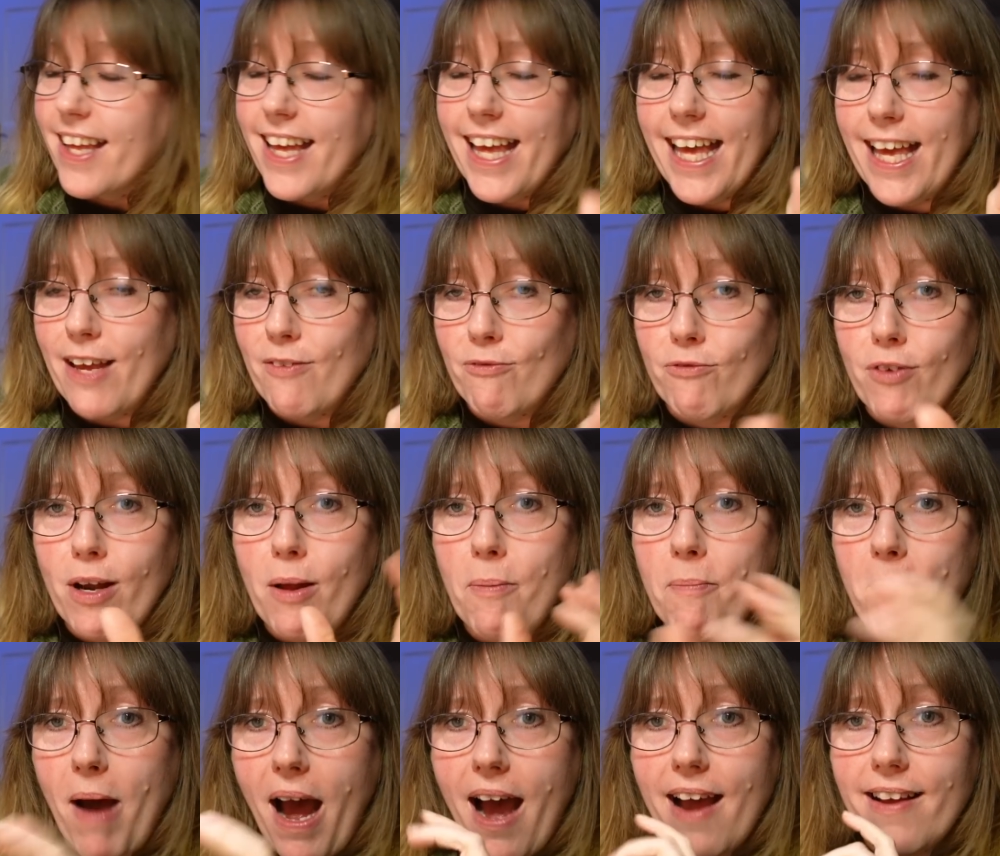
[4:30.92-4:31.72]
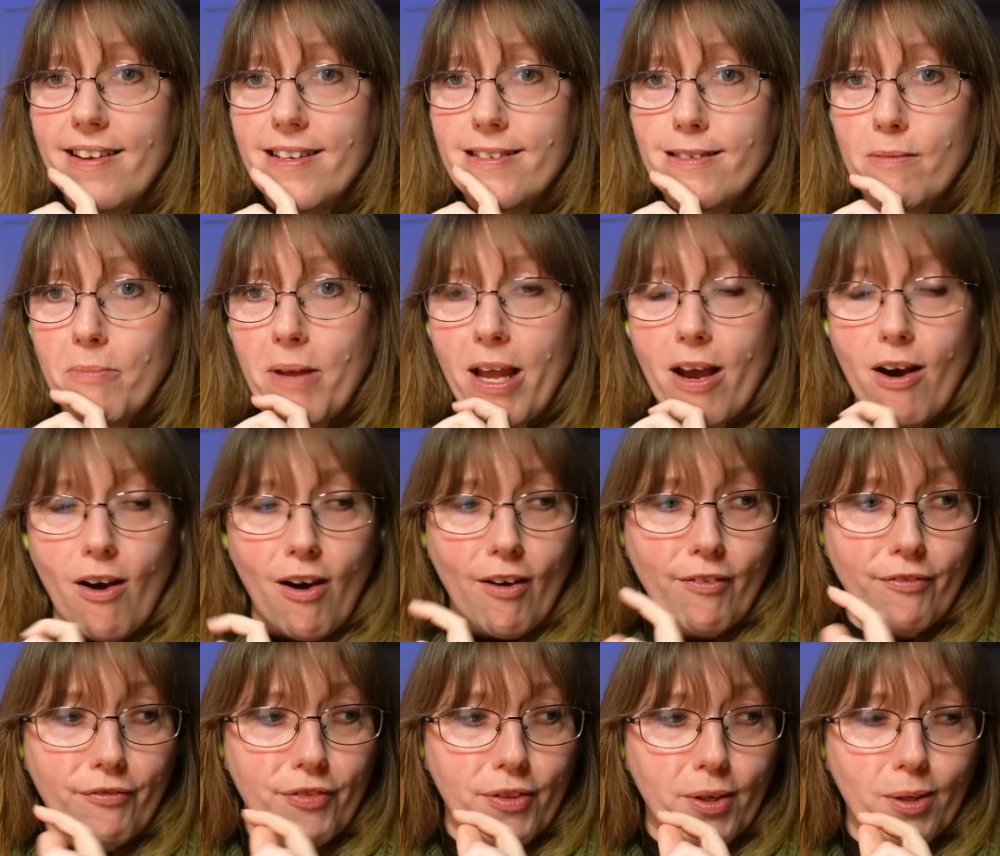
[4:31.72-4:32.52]
It reminds me
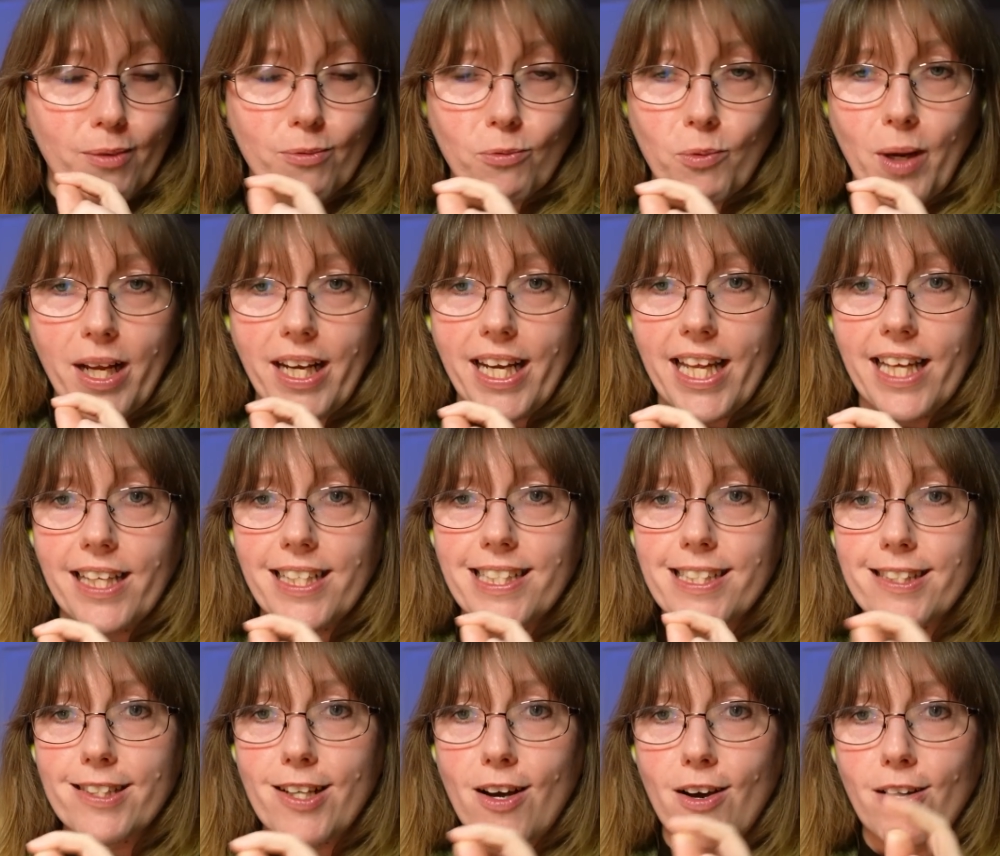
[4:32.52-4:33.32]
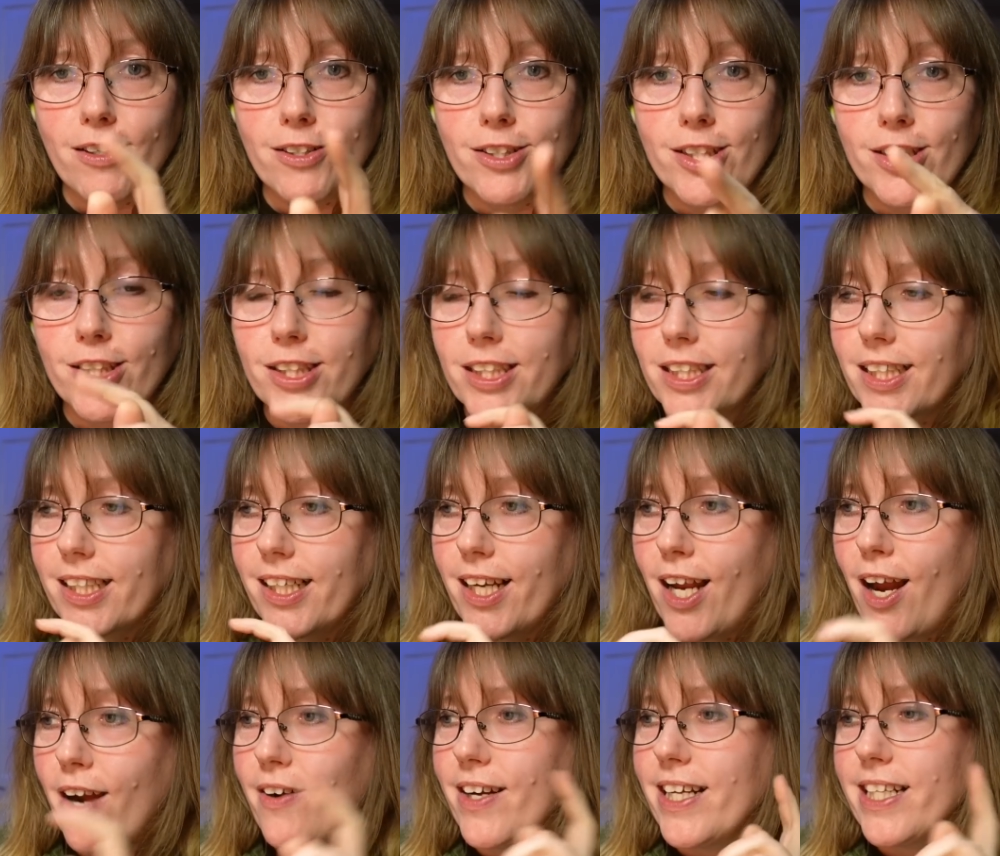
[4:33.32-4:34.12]
of the winning song, Duncan
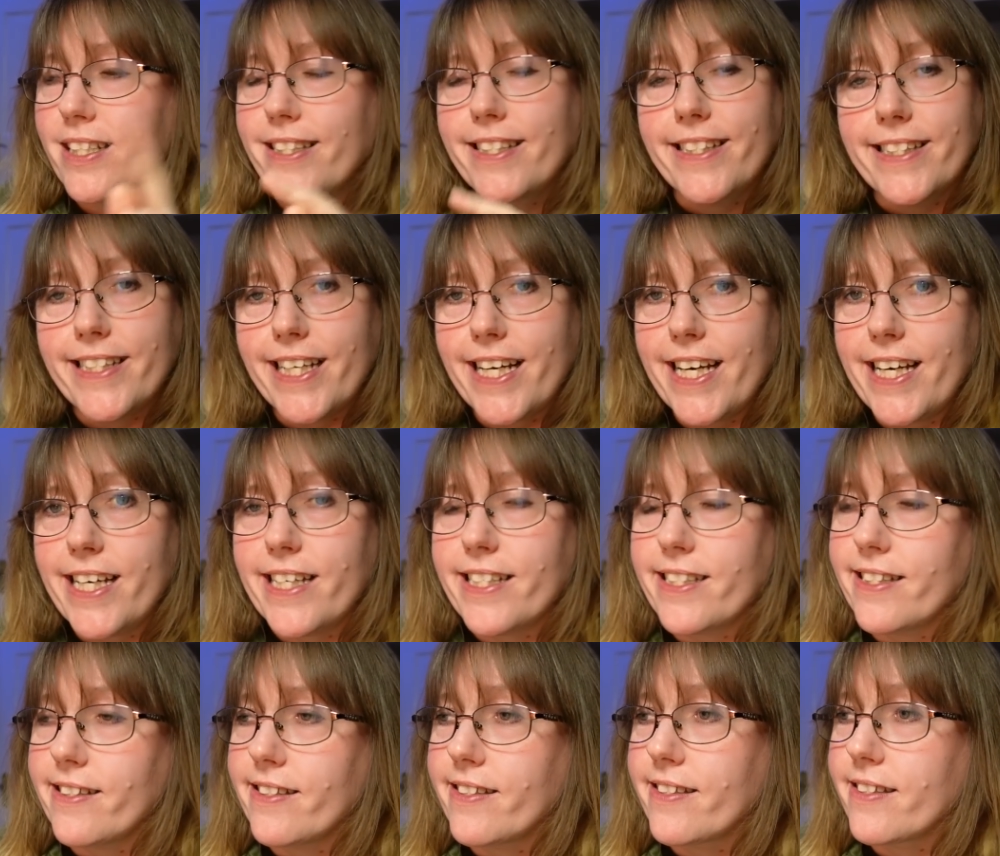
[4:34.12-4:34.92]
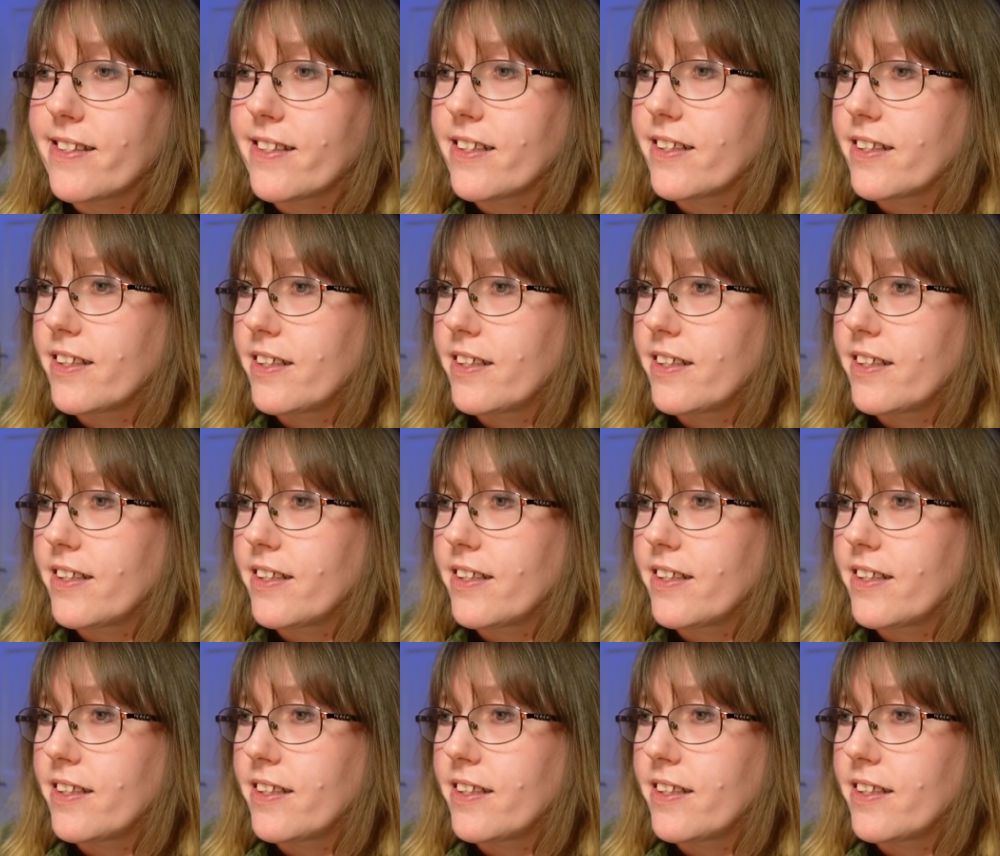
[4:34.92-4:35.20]
Lawrence. It does.